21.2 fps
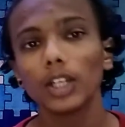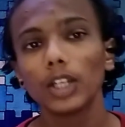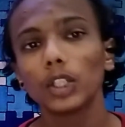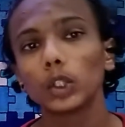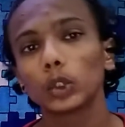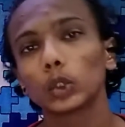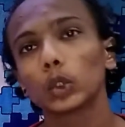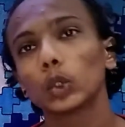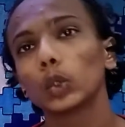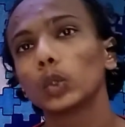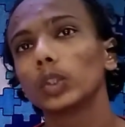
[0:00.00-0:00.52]

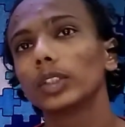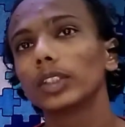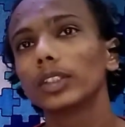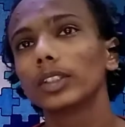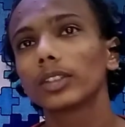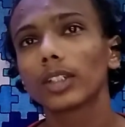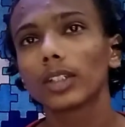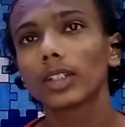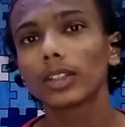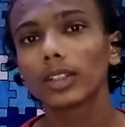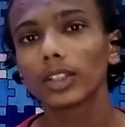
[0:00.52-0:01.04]
So these
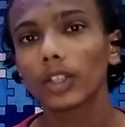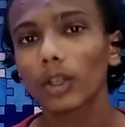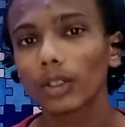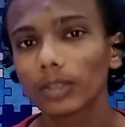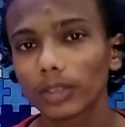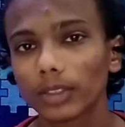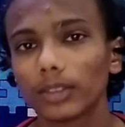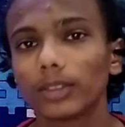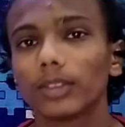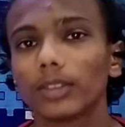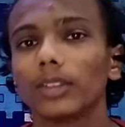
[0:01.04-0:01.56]
are the yaw
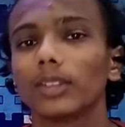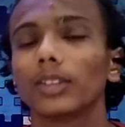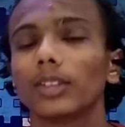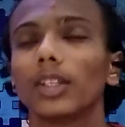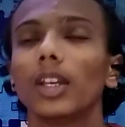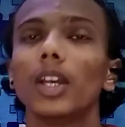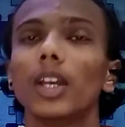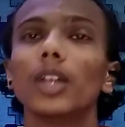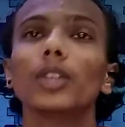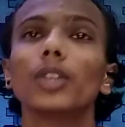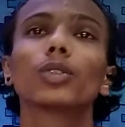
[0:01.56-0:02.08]
sensors.
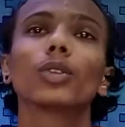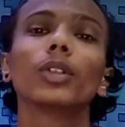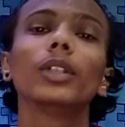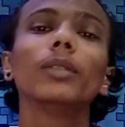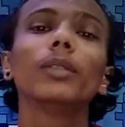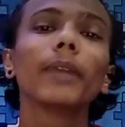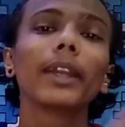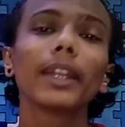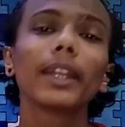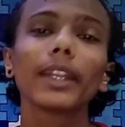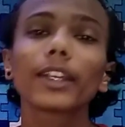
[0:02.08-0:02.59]
So in
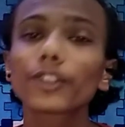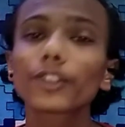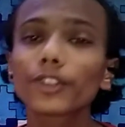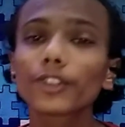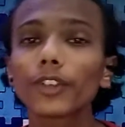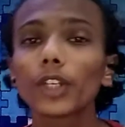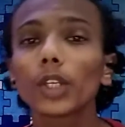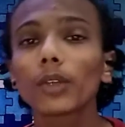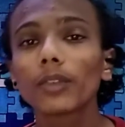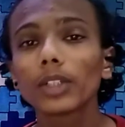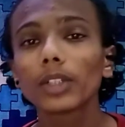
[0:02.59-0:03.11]
my next
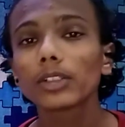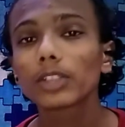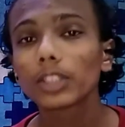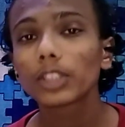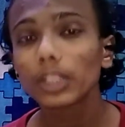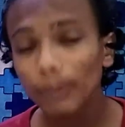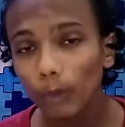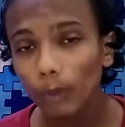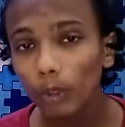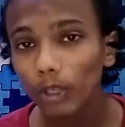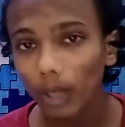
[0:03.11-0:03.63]
video we'll see
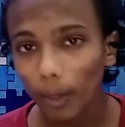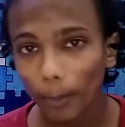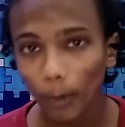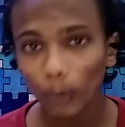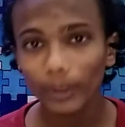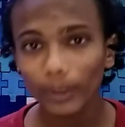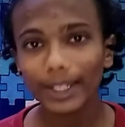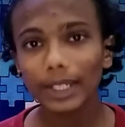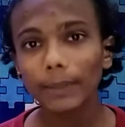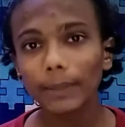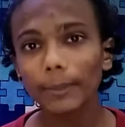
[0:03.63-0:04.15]
more
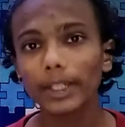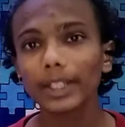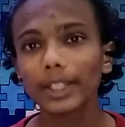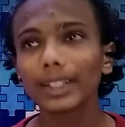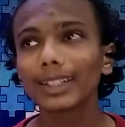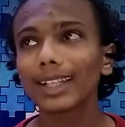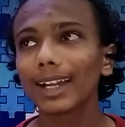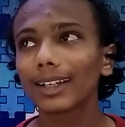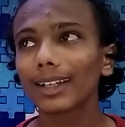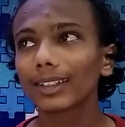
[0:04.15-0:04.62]
about EBD,